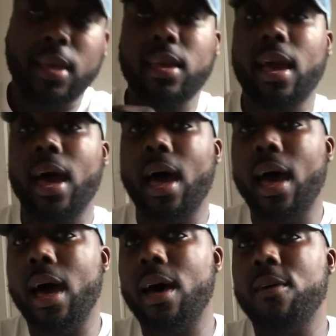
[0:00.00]
they
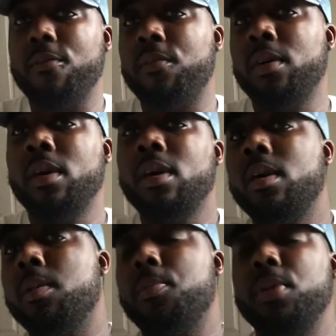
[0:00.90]
have
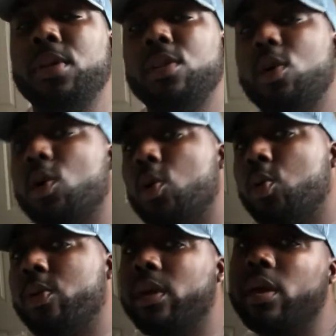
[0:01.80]
been
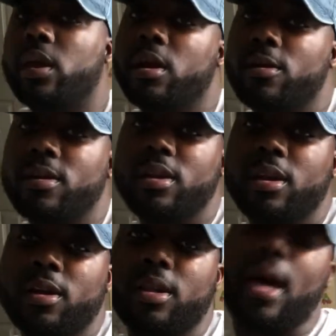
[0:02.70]
known here and there to